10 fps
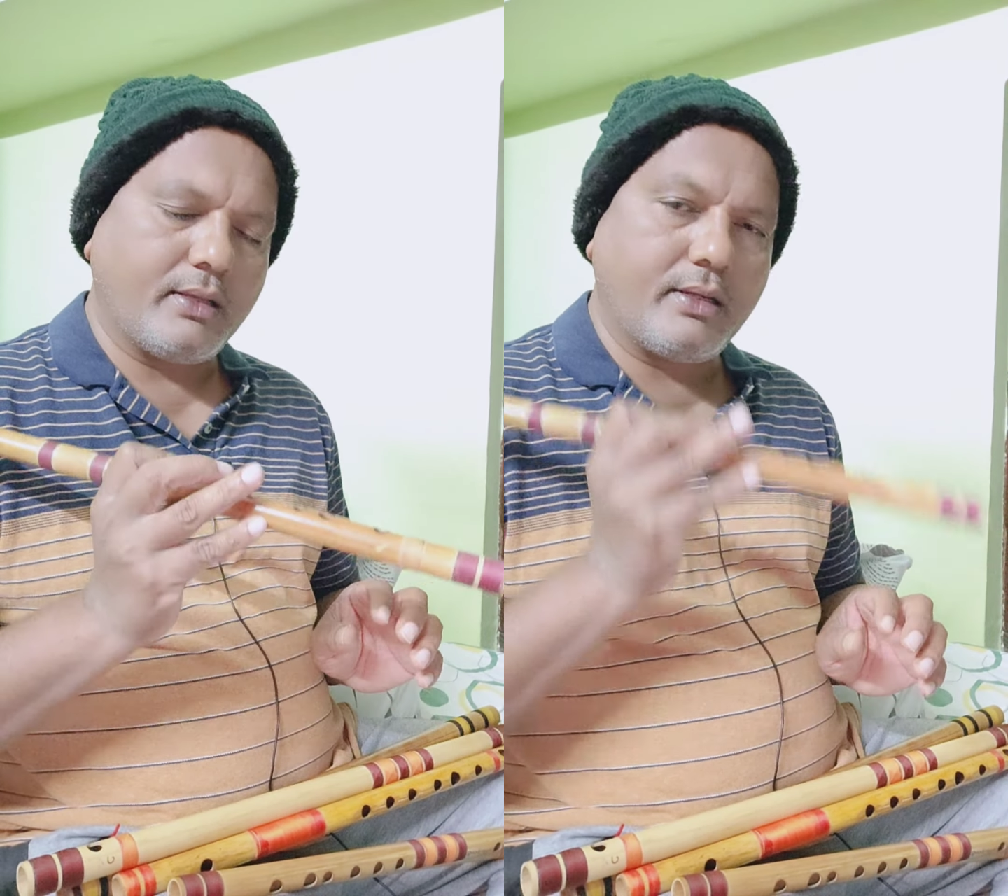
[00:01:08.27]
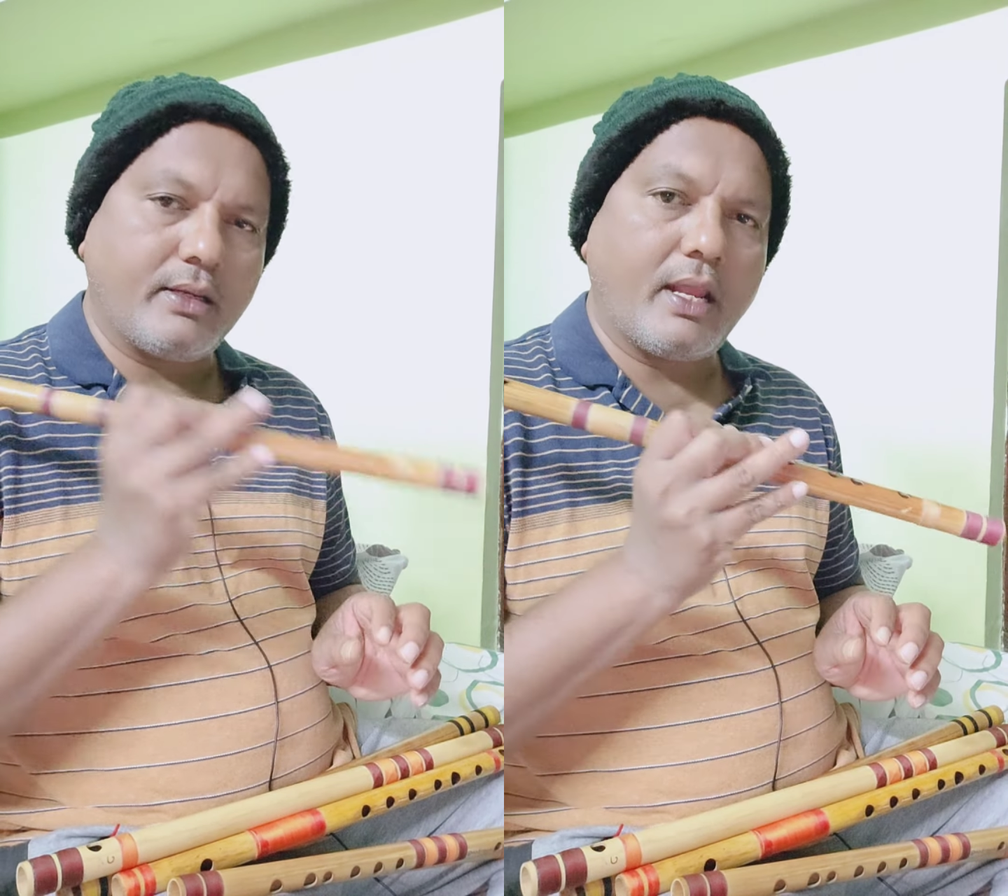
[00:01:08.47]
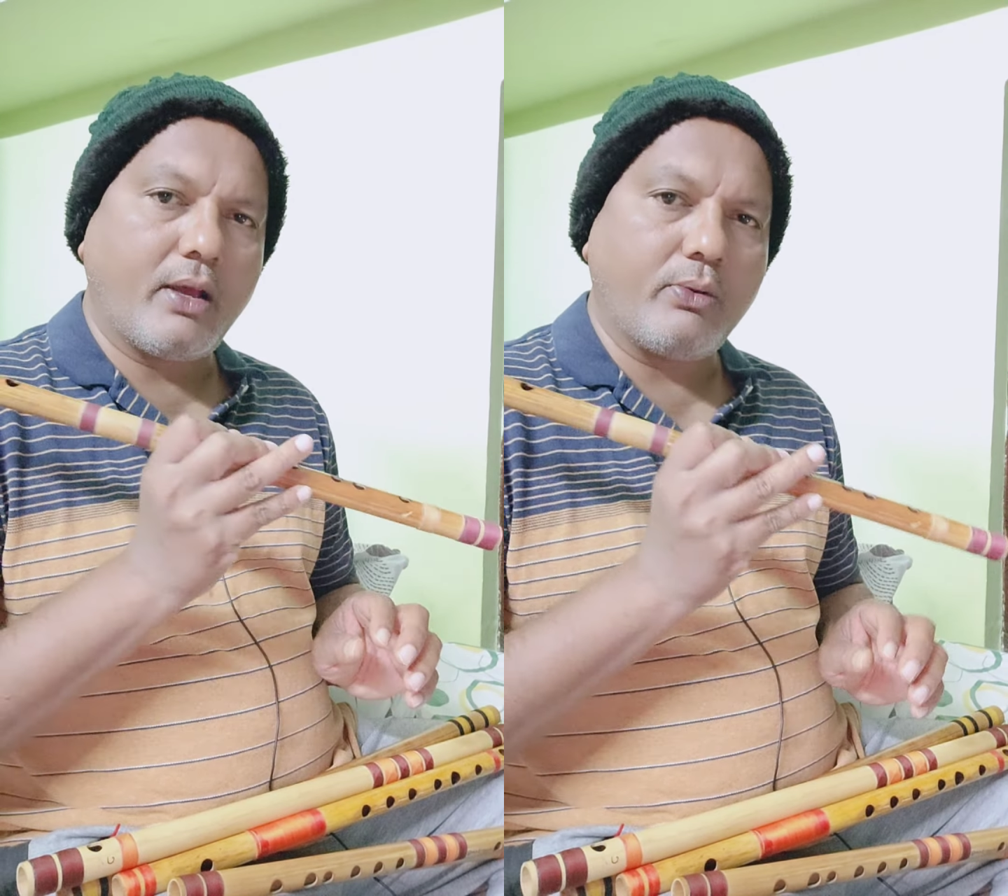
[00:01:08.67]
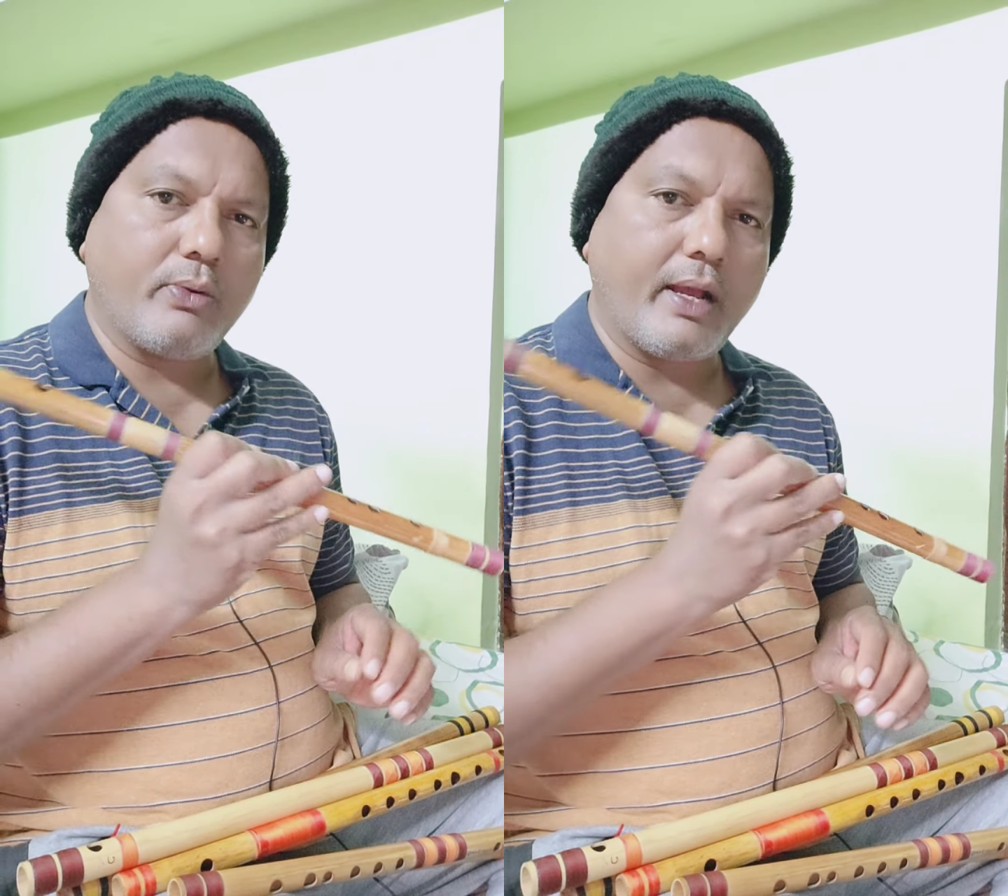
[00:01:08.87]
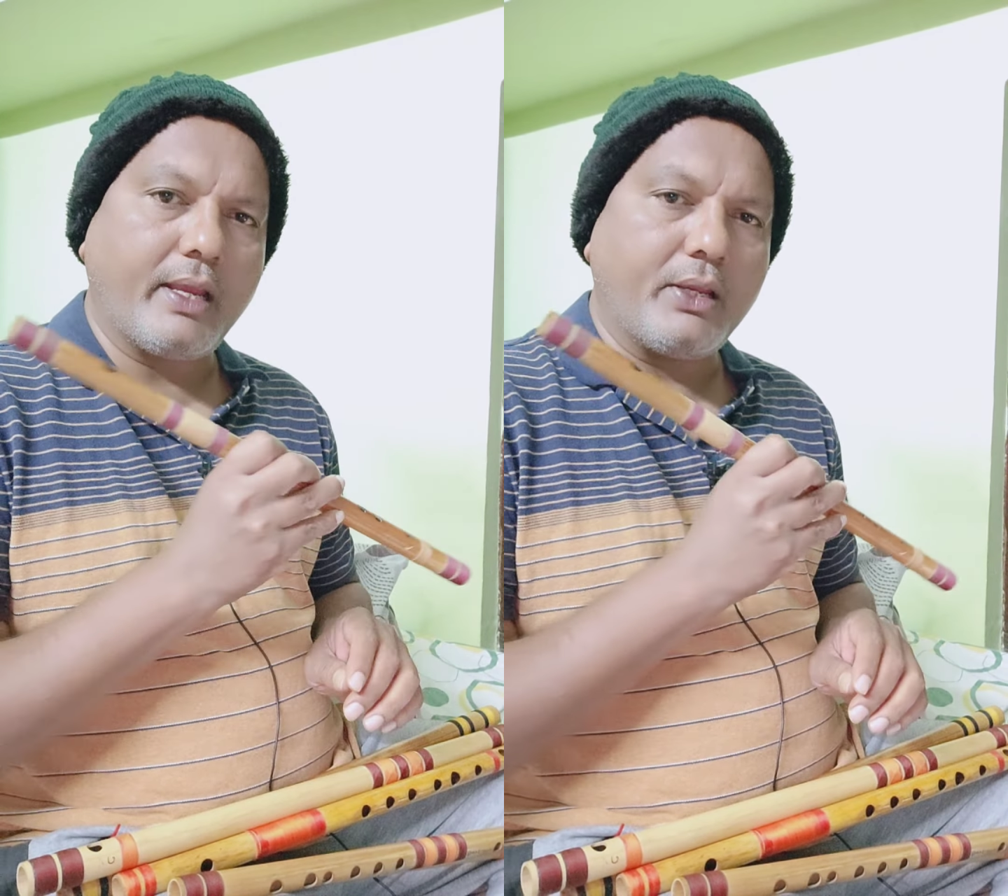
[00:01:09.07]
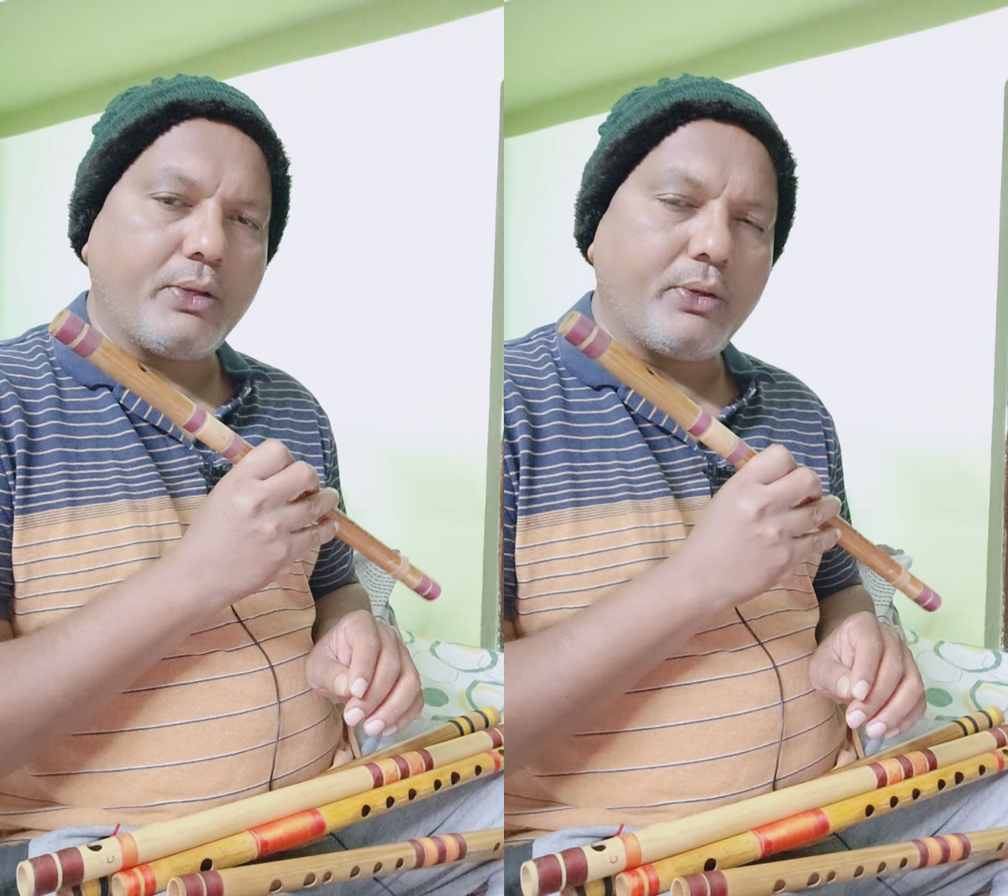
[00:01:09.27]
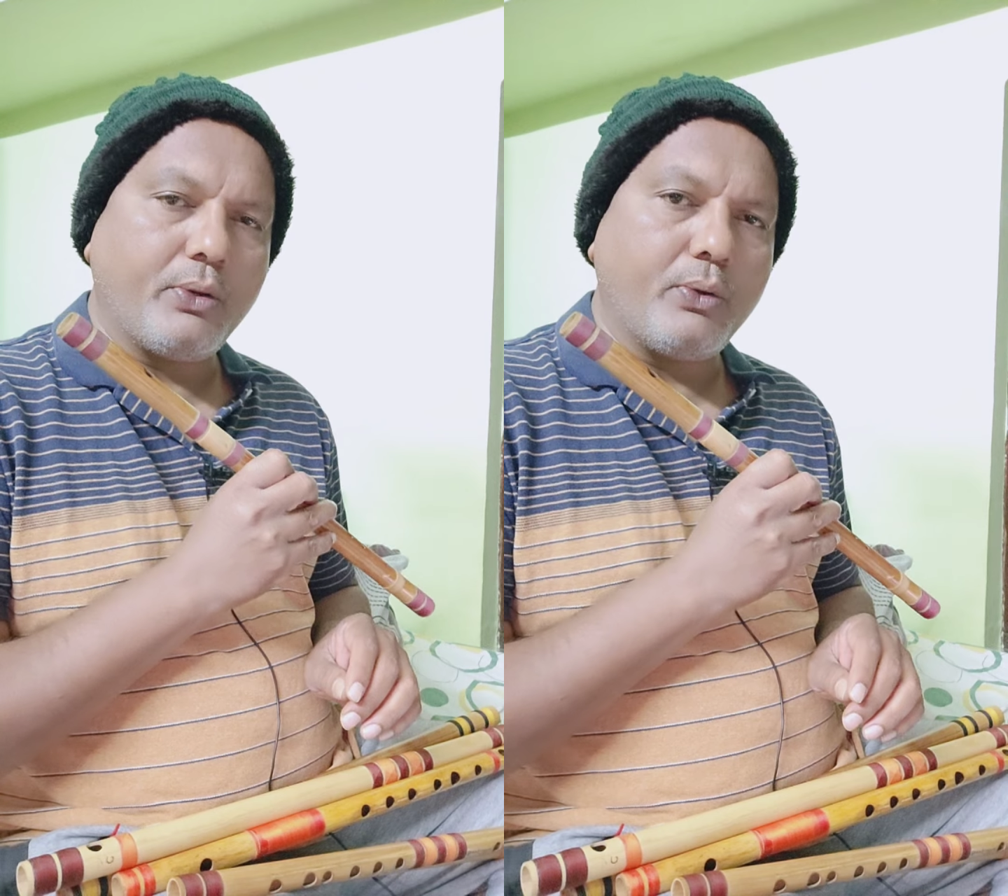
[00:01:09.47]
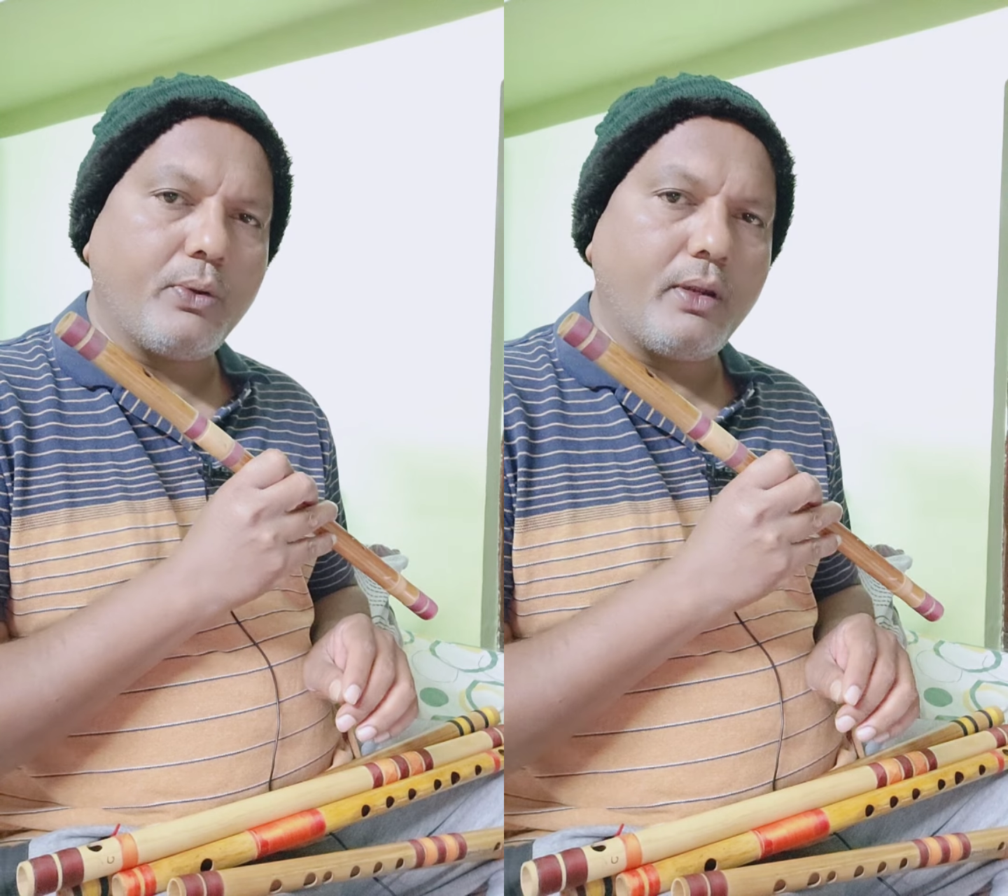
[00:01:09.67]
Now I
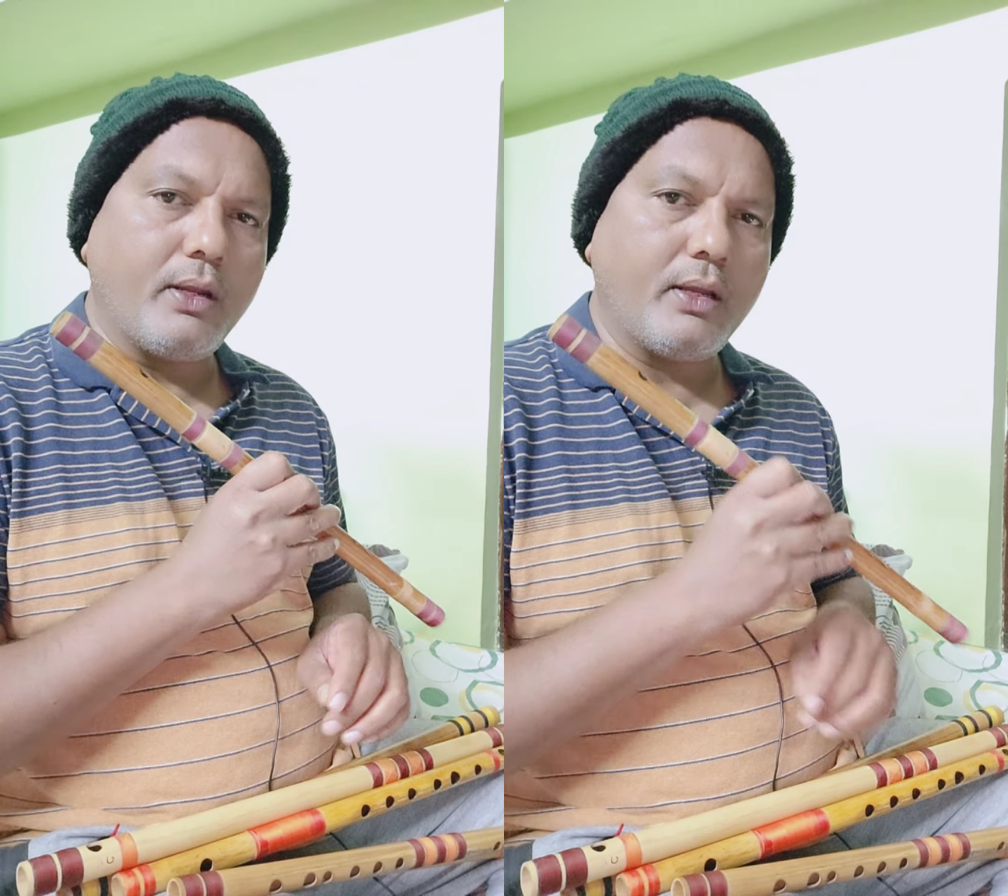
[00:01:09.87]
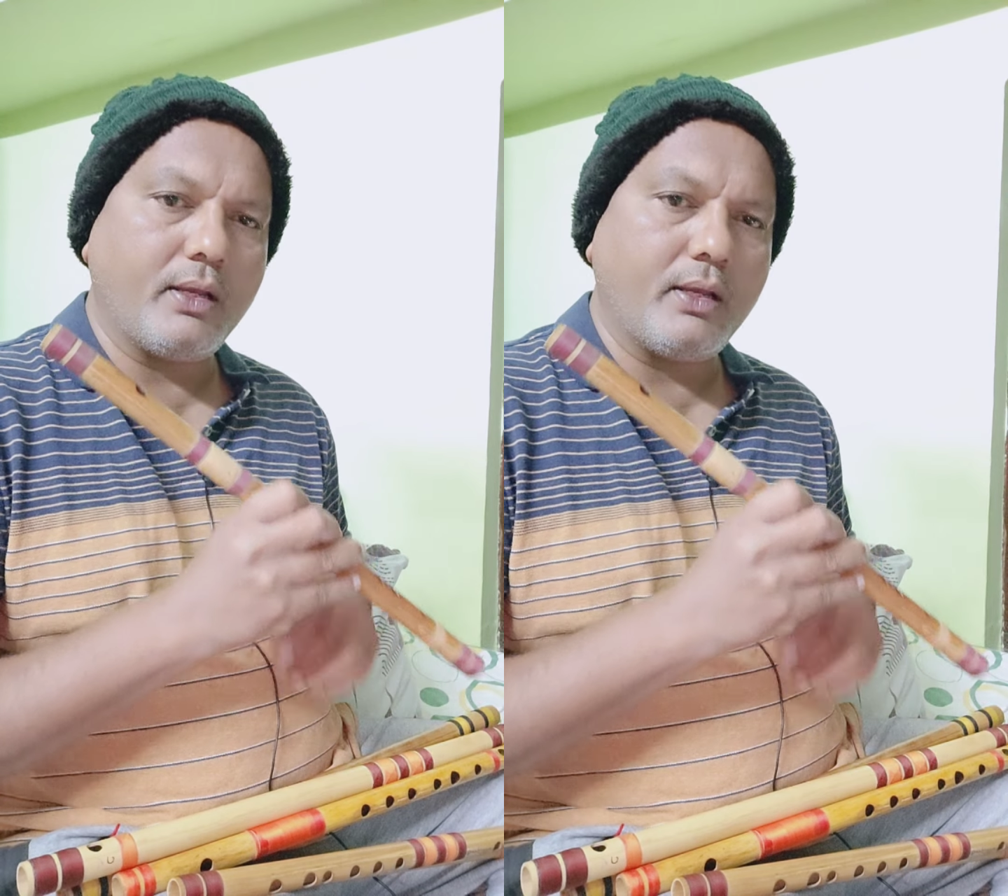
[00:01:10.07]
hold